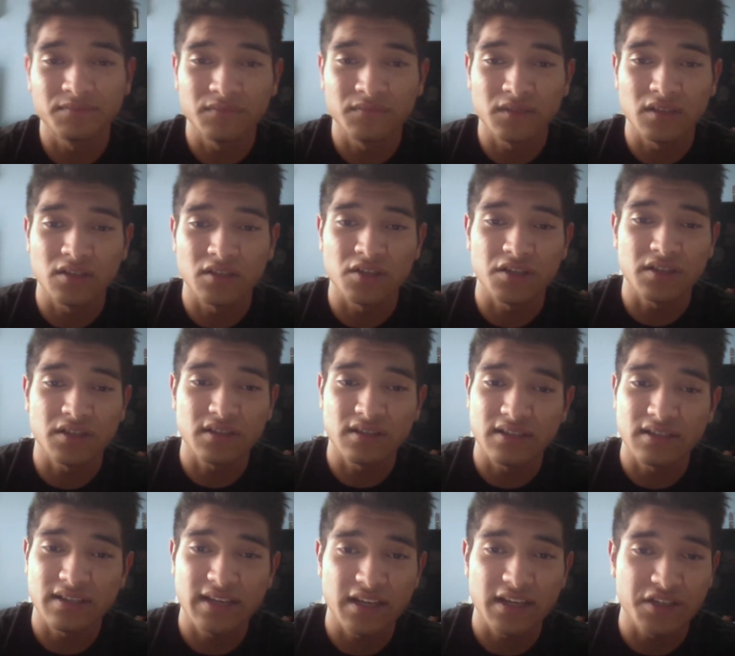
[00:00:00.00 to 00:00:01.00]
Just
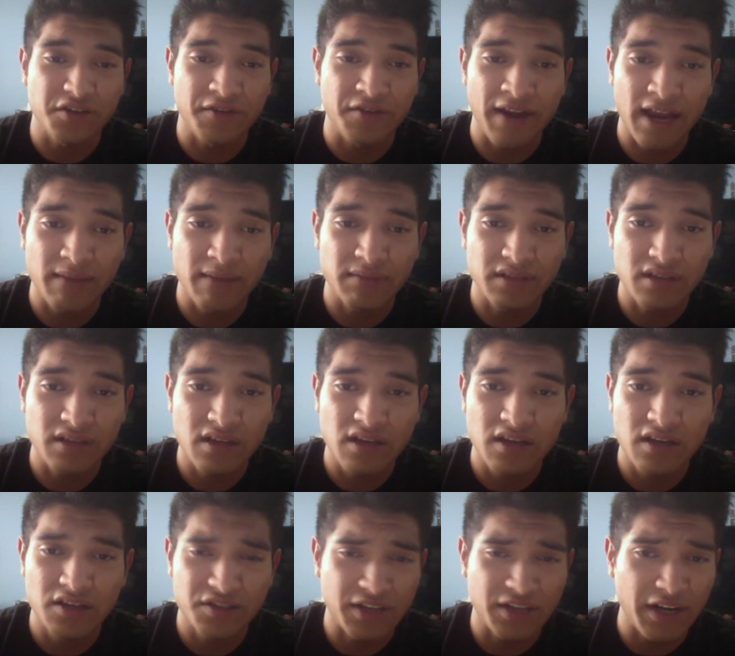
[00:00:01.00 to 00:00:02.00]
6 grams.
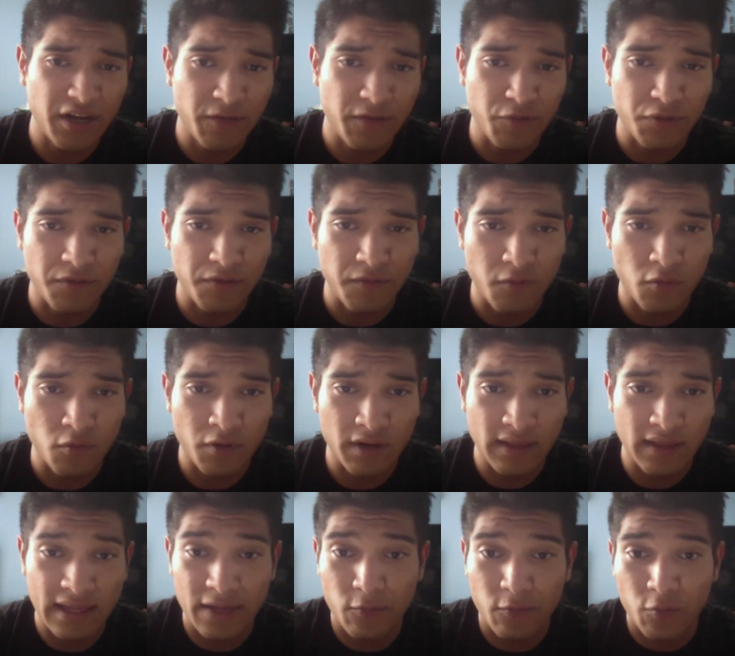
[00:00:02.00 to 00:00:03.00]
Start up with 4.
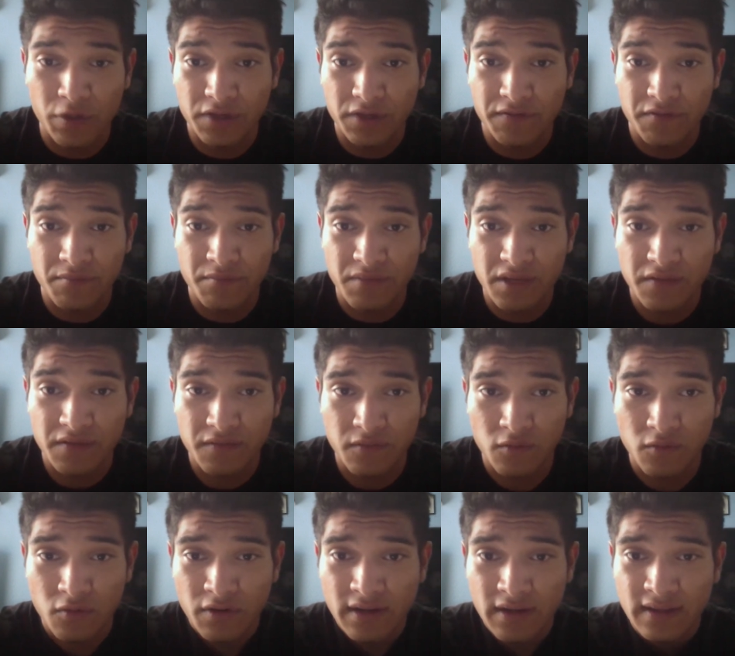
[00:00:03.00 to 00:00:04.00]
That worked for me,
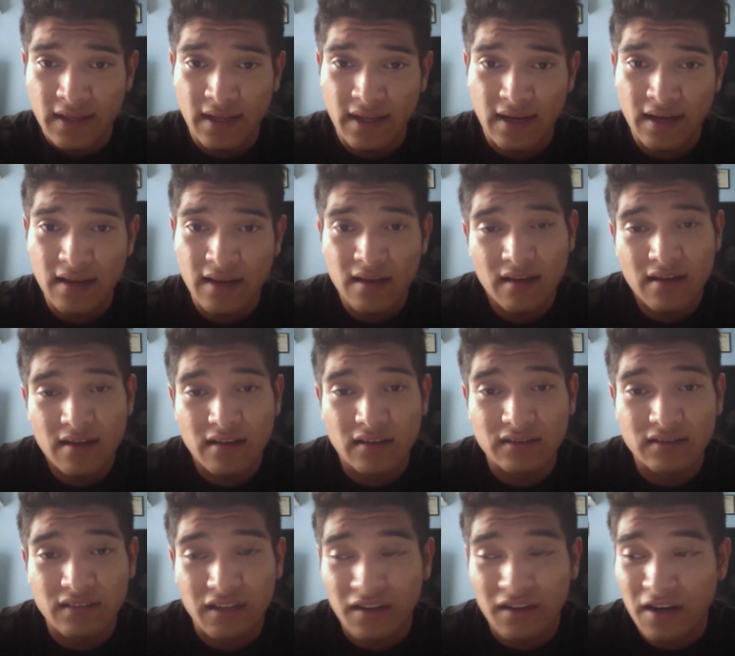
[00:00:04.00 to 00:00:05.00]
4, and then I
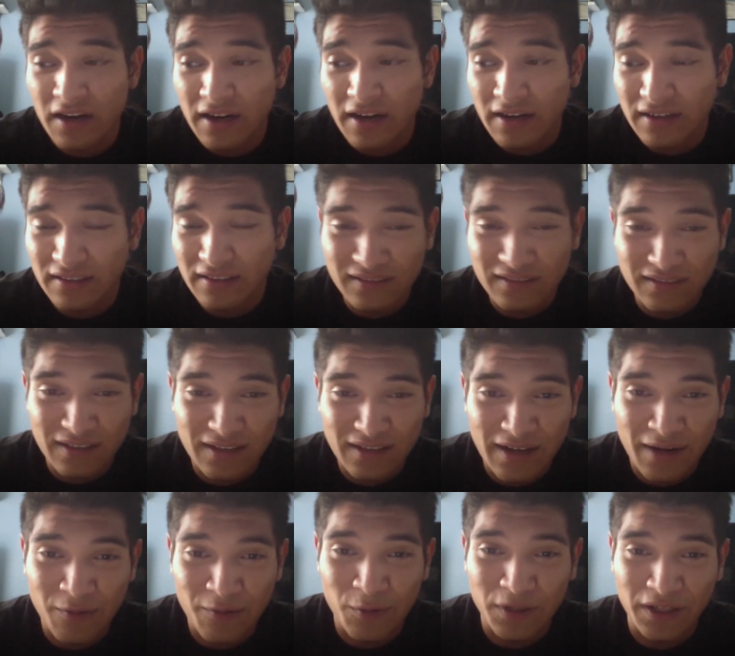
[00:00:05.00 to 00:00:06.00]
was like, all right,
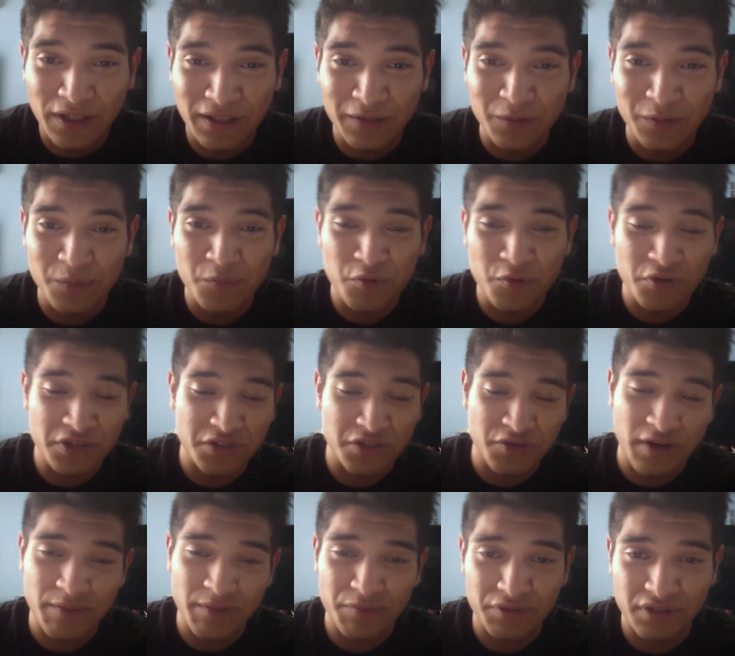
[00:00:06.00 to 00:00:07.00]
I want a little more,
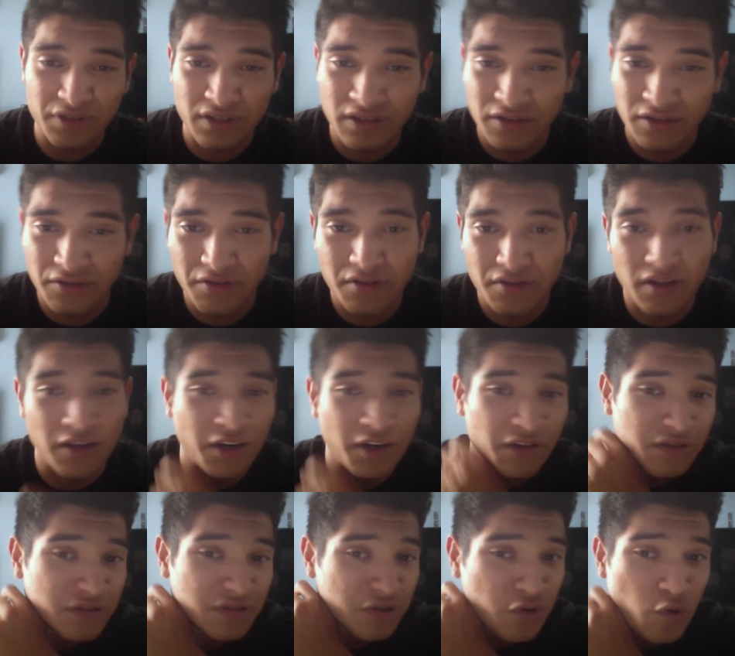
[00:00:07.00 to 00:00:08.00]
so I put in
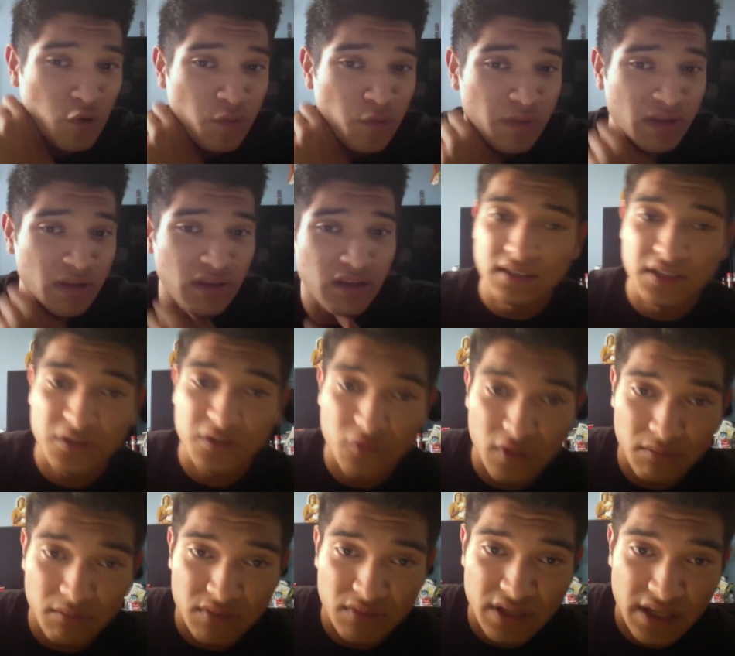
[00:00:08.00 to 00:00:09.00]
another scoop in there. So
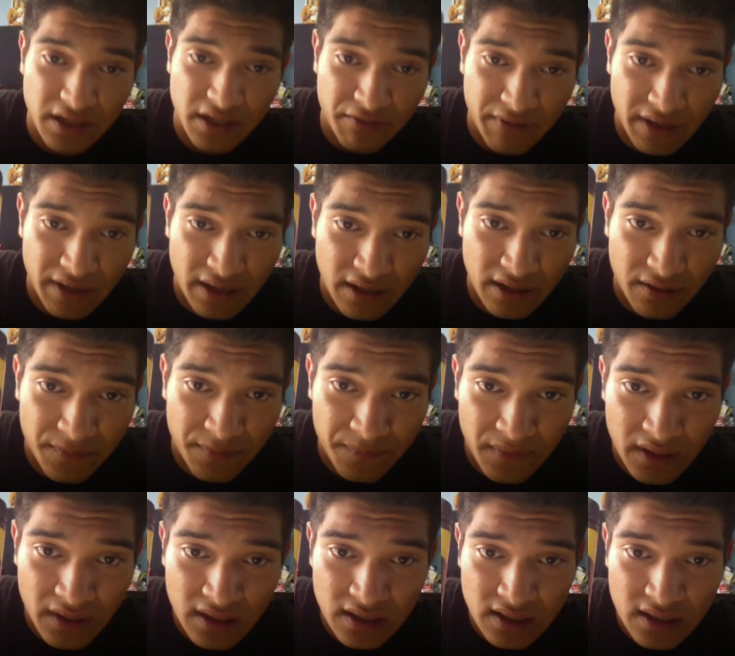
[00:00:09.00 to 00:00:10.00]
what I'm taking right now,
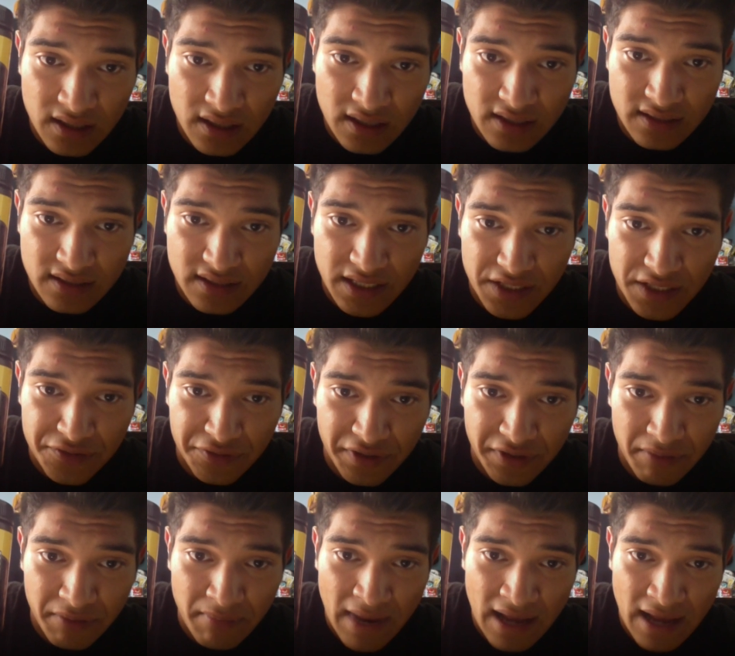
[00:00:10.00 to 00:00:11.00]

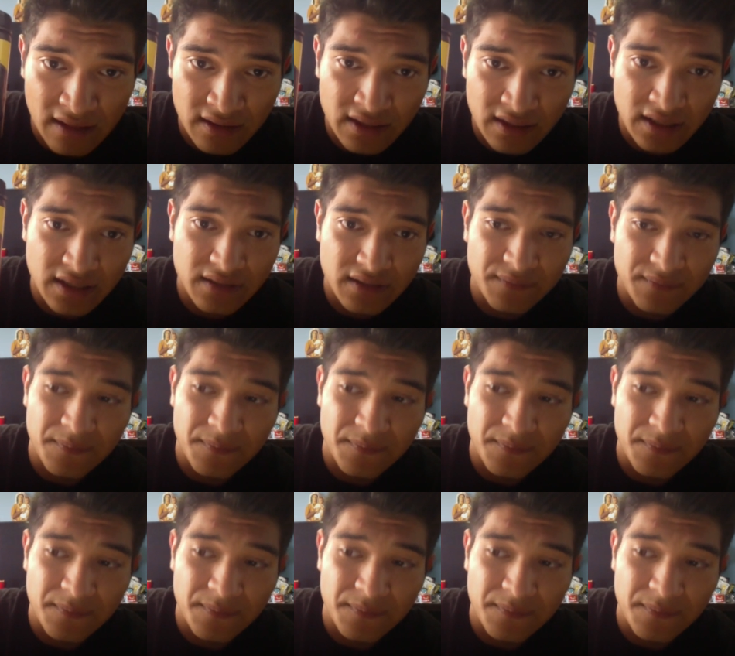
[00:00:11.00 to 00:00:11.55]
Citrulline Malate,